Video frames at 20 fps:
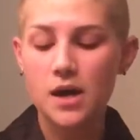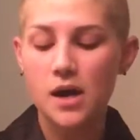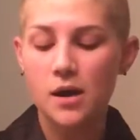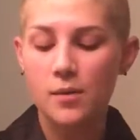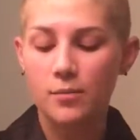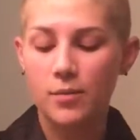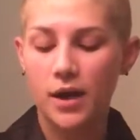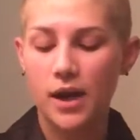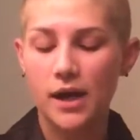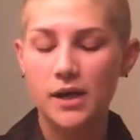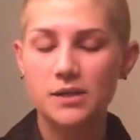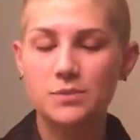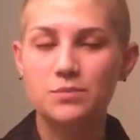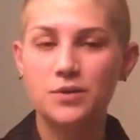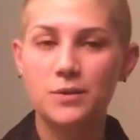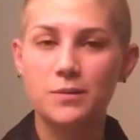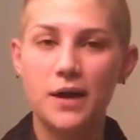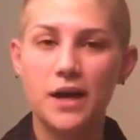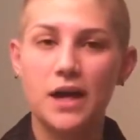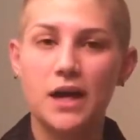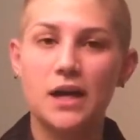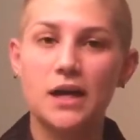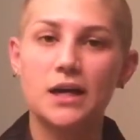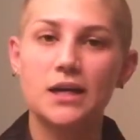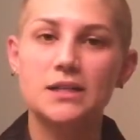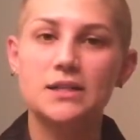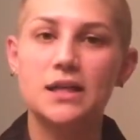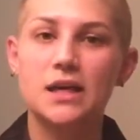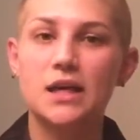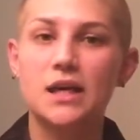but it has
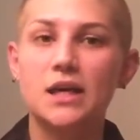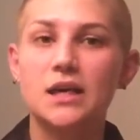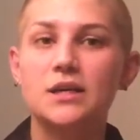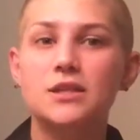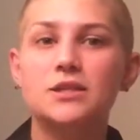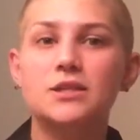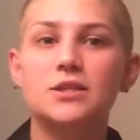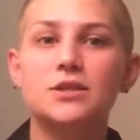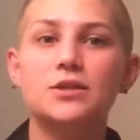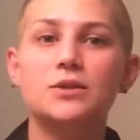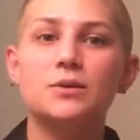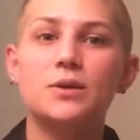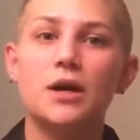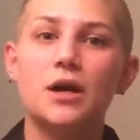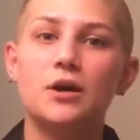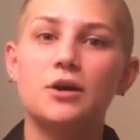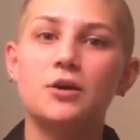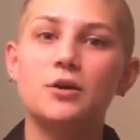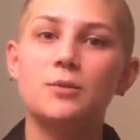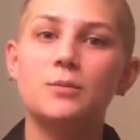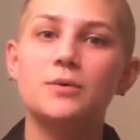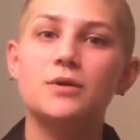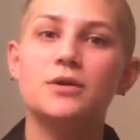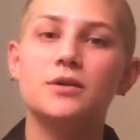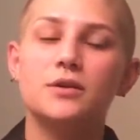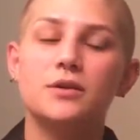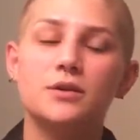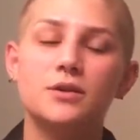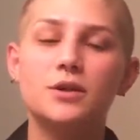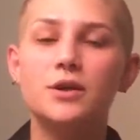prebiotics in it to help
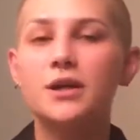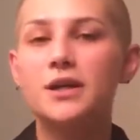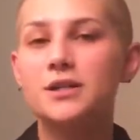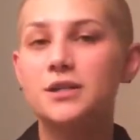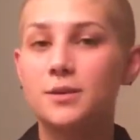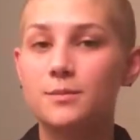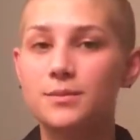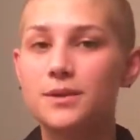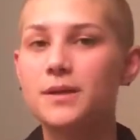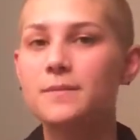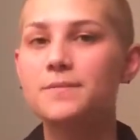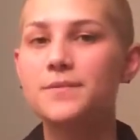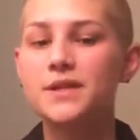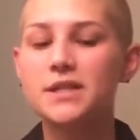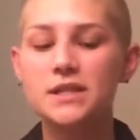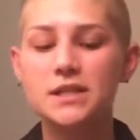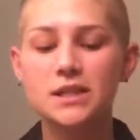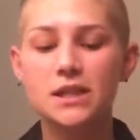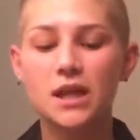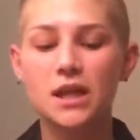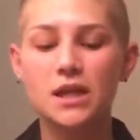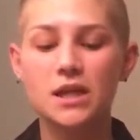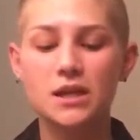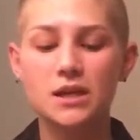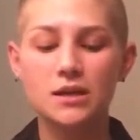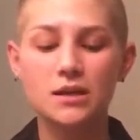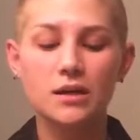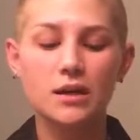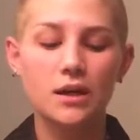nourish and plump the skin.